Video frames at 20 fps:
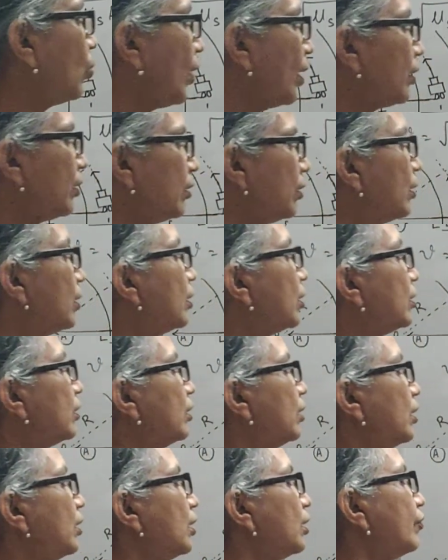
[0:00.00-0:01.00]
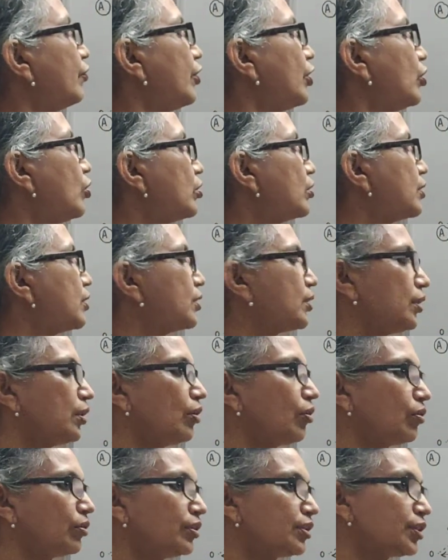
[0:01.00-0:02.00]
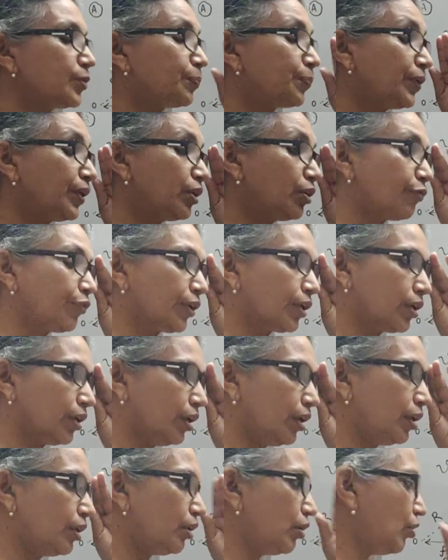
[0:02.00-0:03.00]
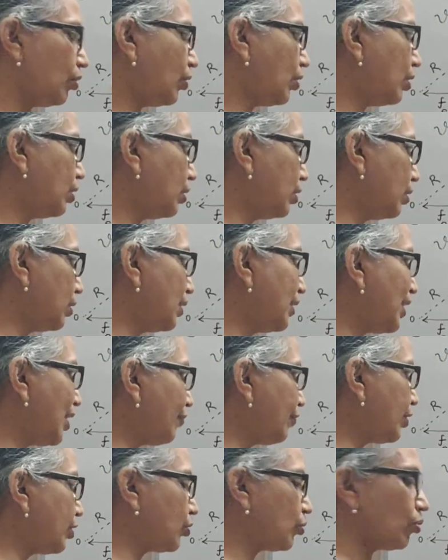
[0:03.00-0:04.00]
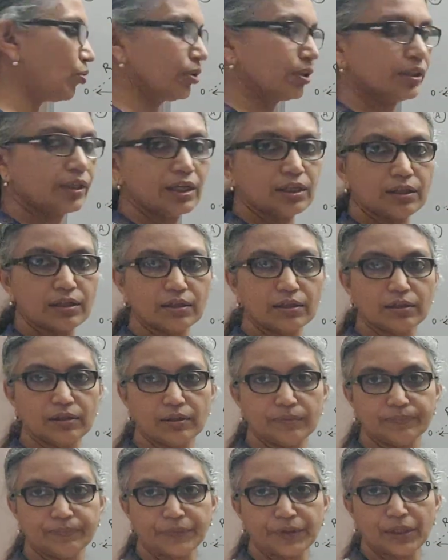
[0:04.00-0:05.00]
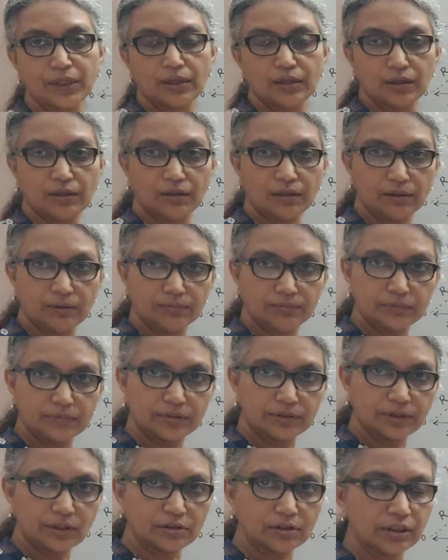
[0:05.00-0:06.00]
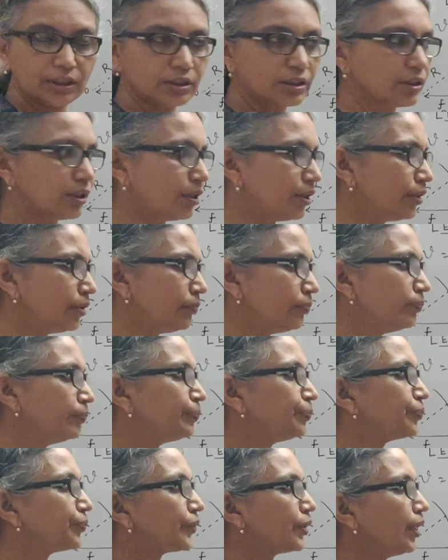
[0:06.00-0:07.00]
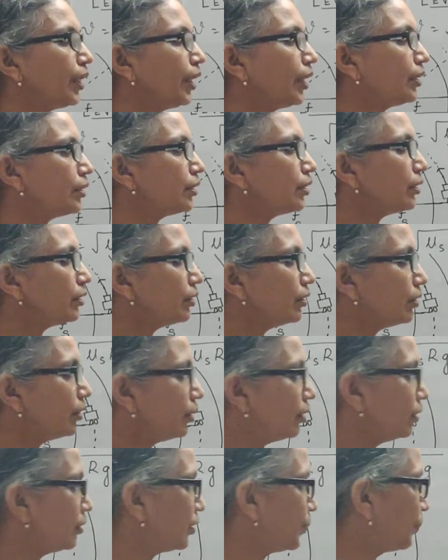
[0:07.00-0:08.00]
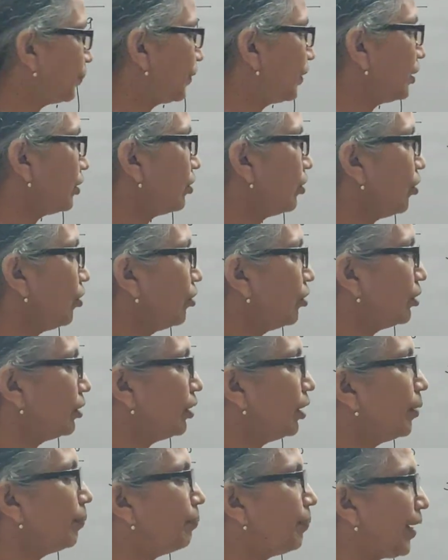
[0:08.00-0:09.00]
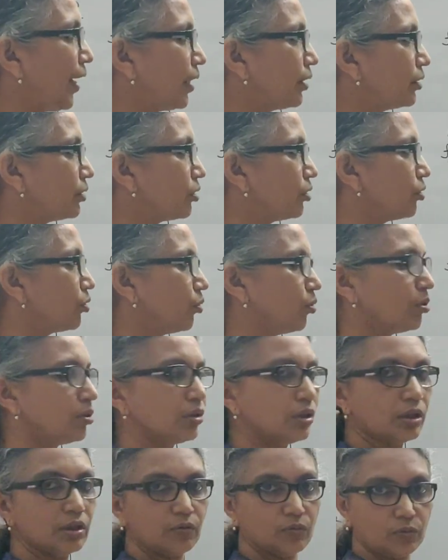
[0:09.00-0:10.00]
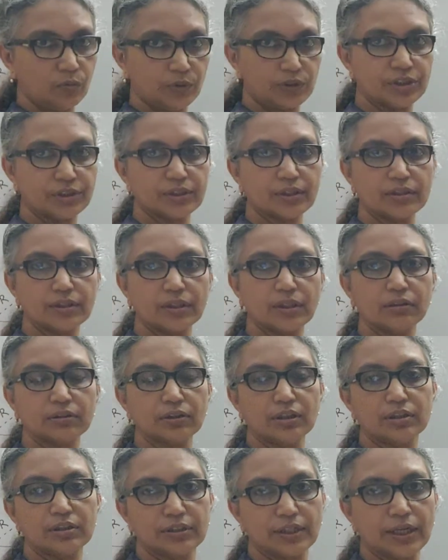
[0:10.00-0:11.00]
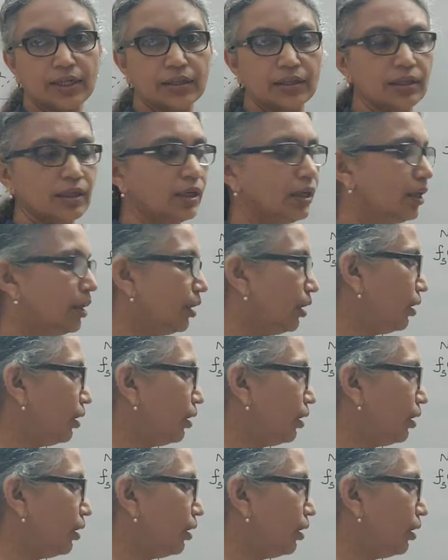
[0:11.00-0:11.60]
One, the velocity or the speed of a car on a level road taking a circular turn, and the speed on a banked road, which is a circular track,